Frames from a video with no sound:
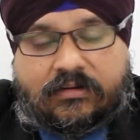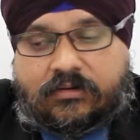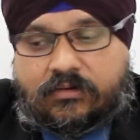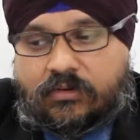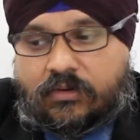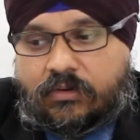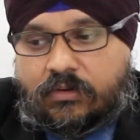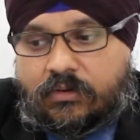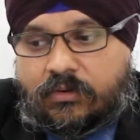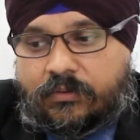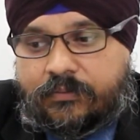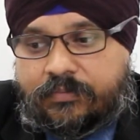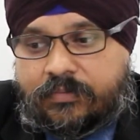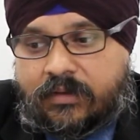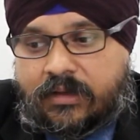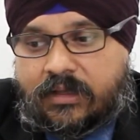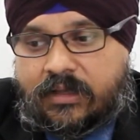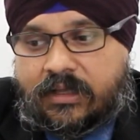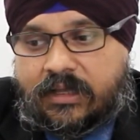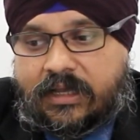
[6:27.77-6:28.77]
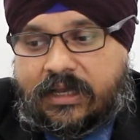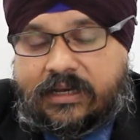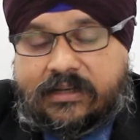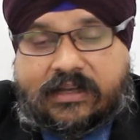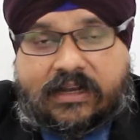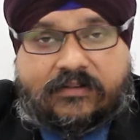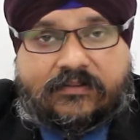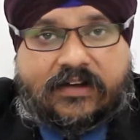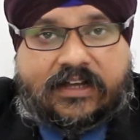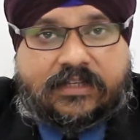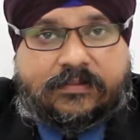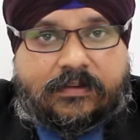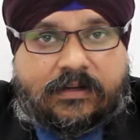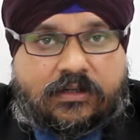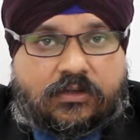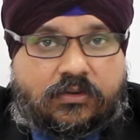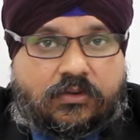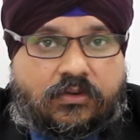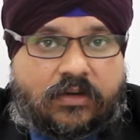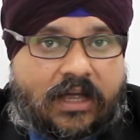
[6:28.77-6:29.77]
So it is
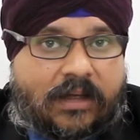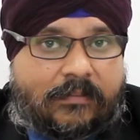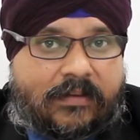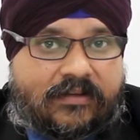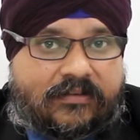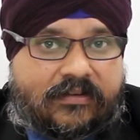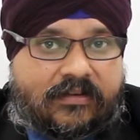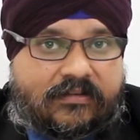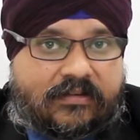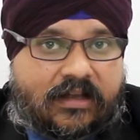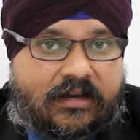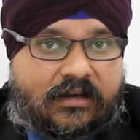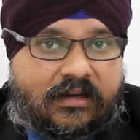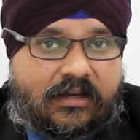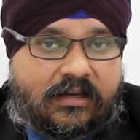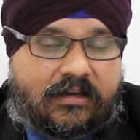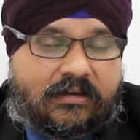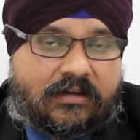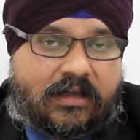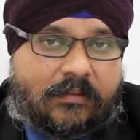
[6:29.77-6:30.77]
advisable to do MSA study.